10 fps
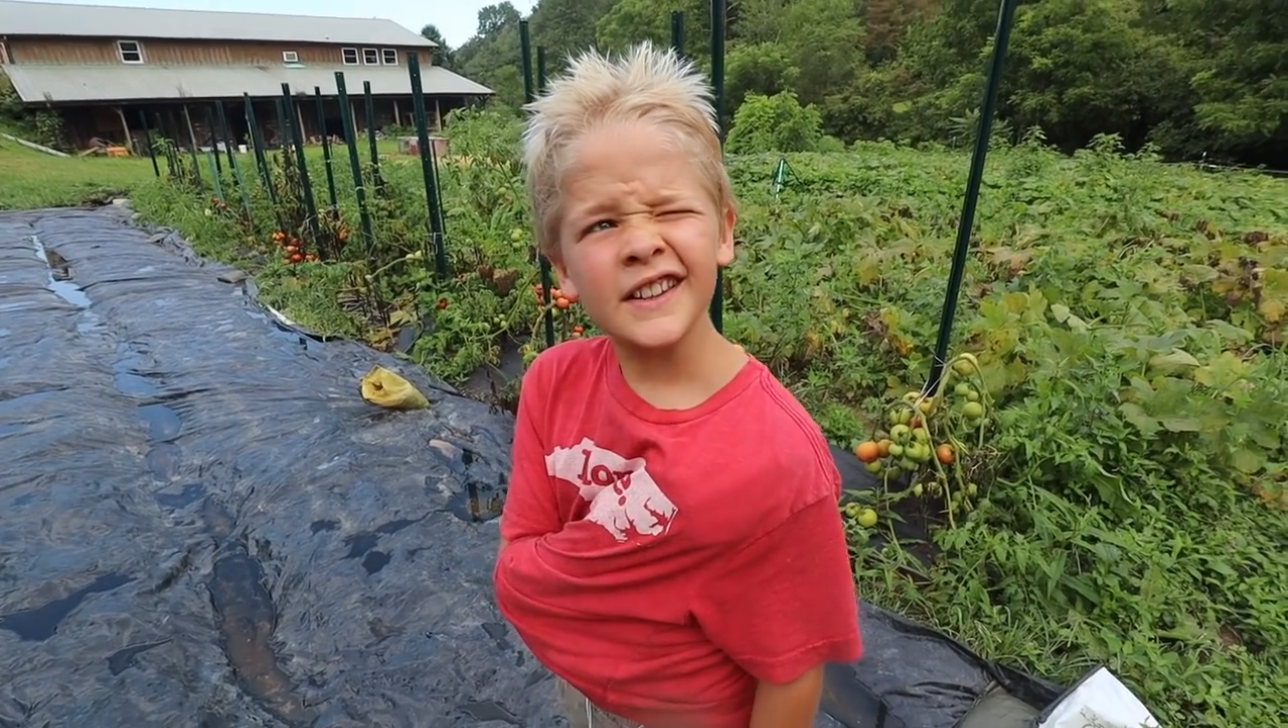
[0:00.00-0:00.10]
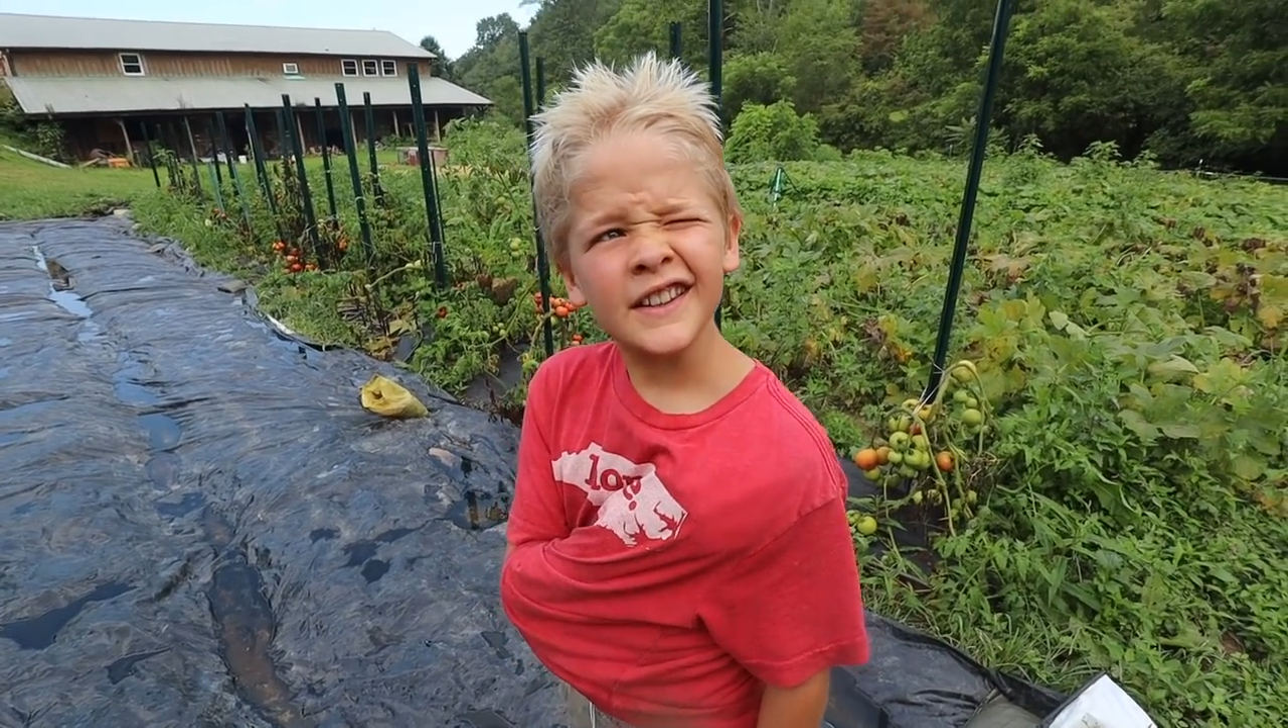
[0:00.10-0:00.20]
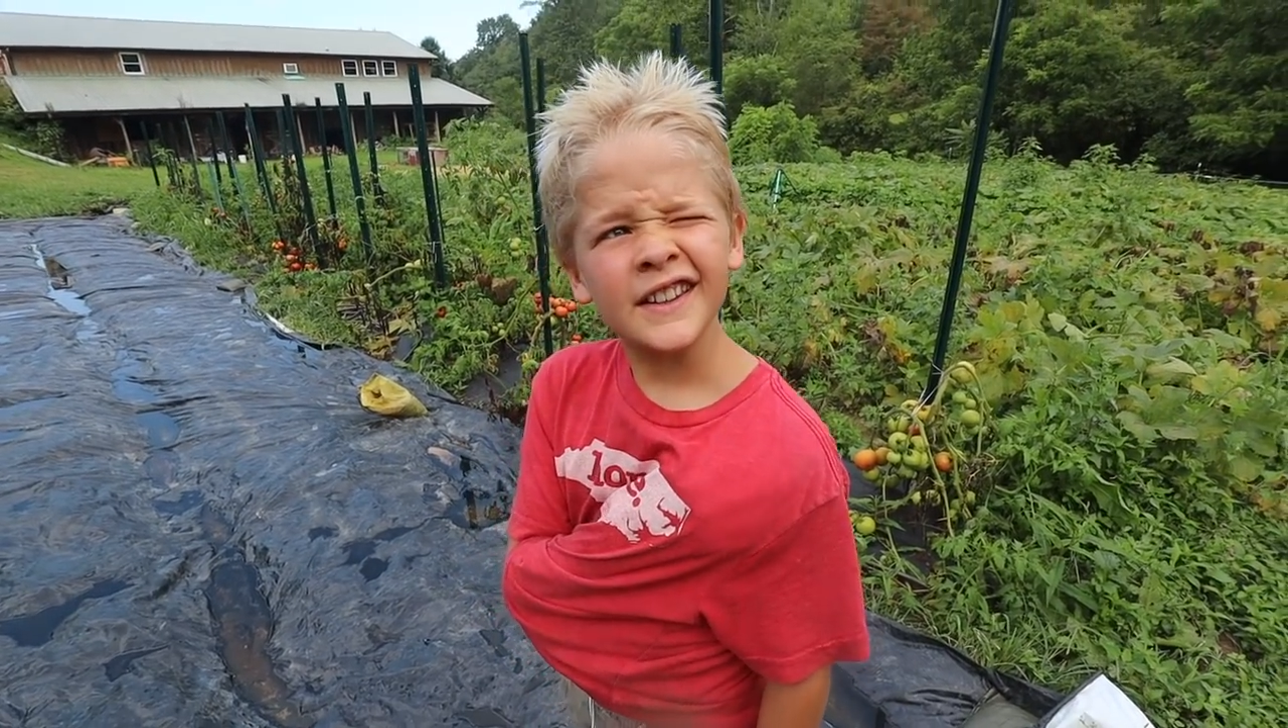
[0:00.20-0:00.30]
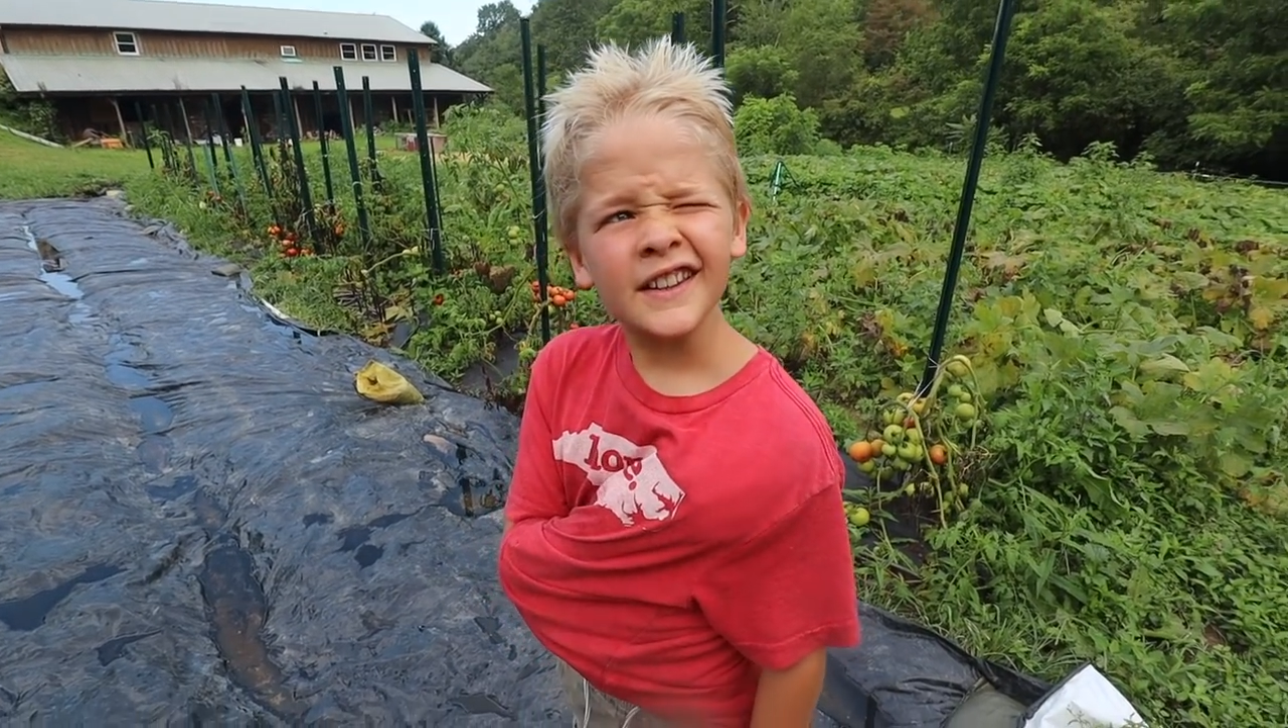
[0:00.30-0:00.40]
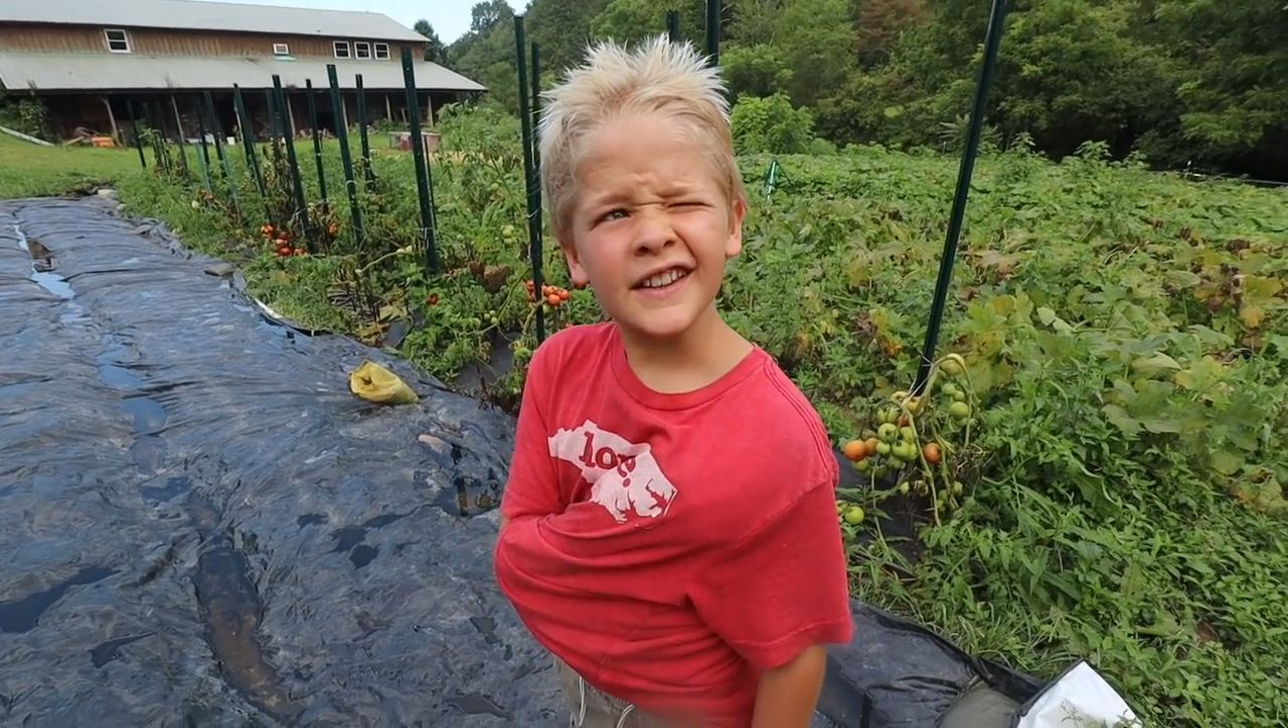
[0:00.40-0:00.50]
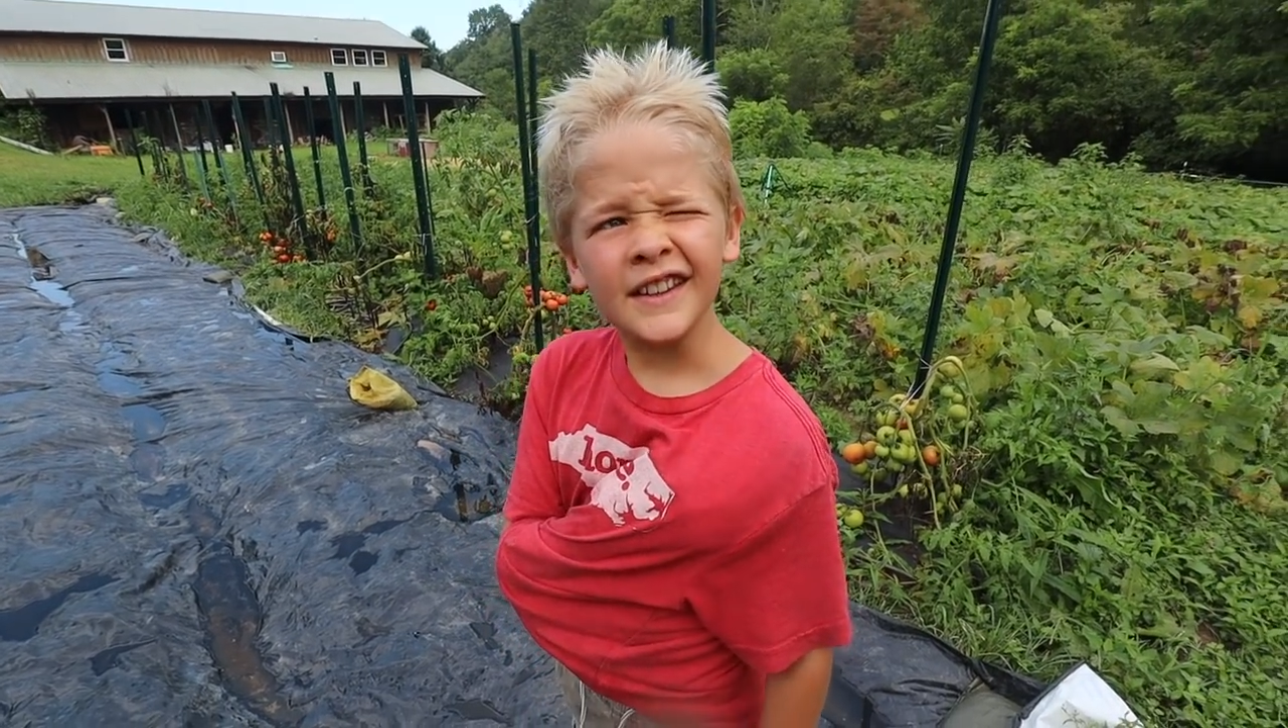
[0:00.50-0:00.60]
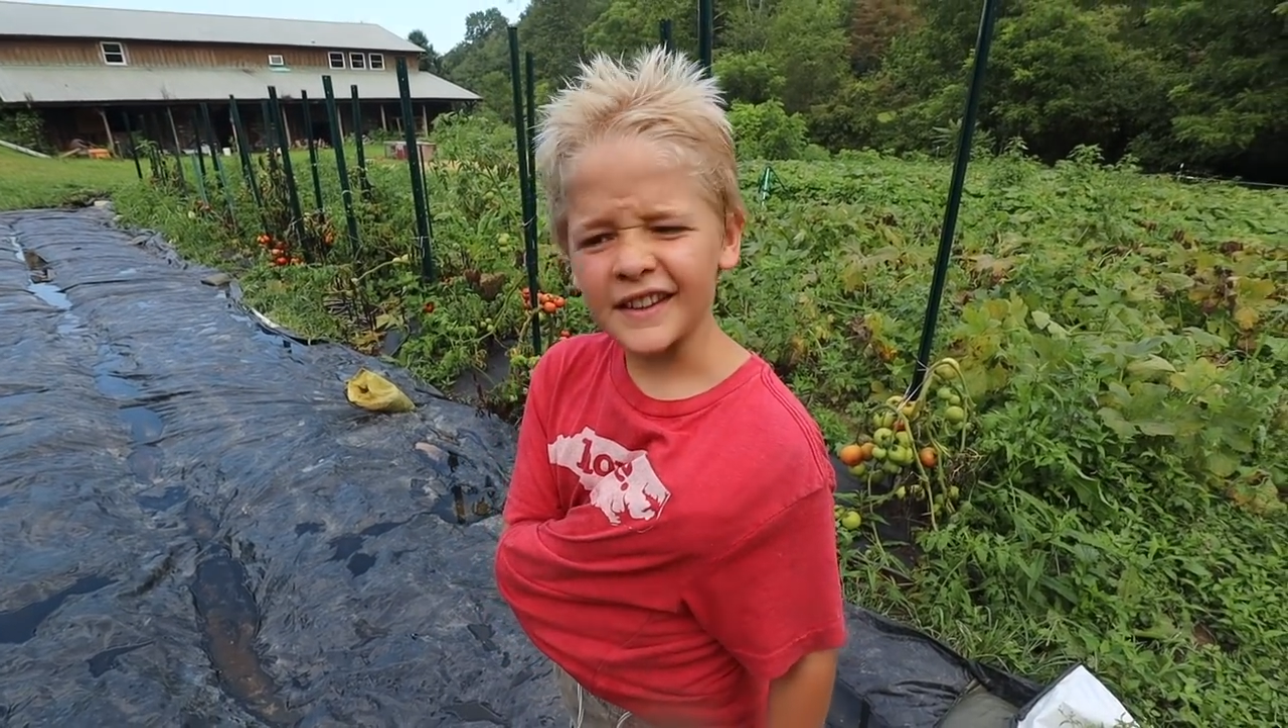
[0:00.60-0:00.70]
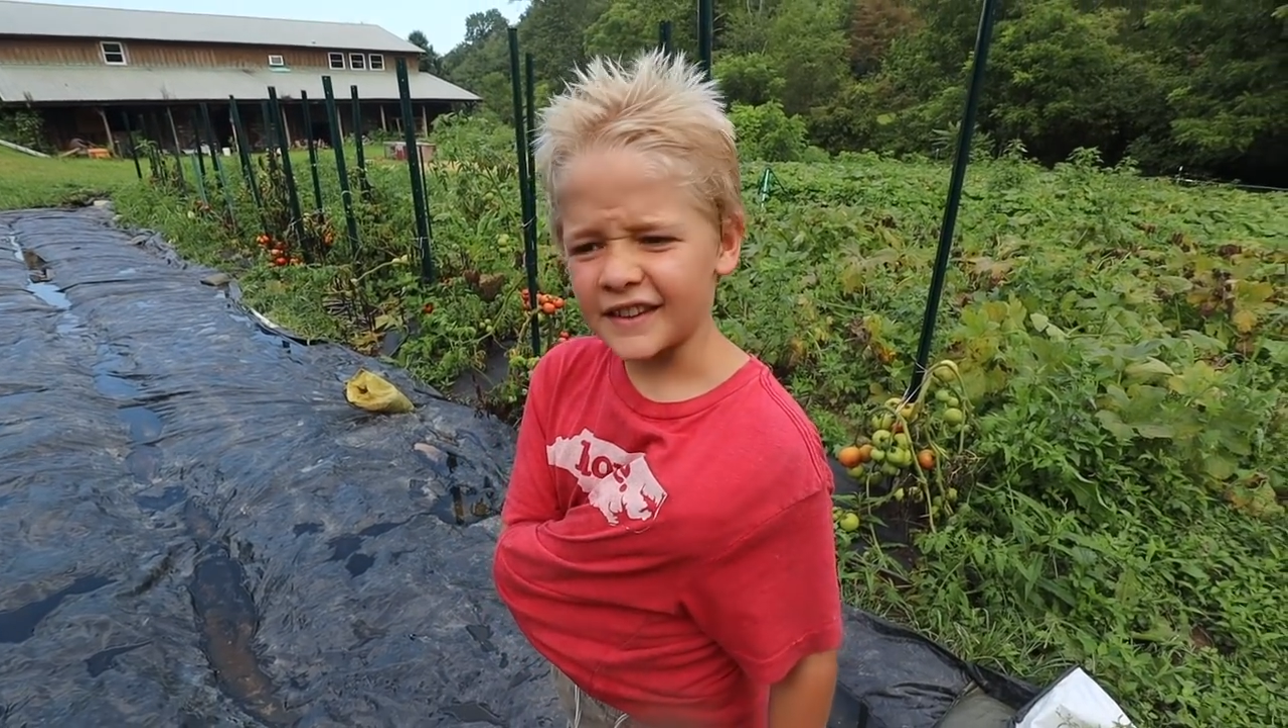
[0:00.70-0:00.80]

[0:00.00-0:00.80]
Oh, I won't.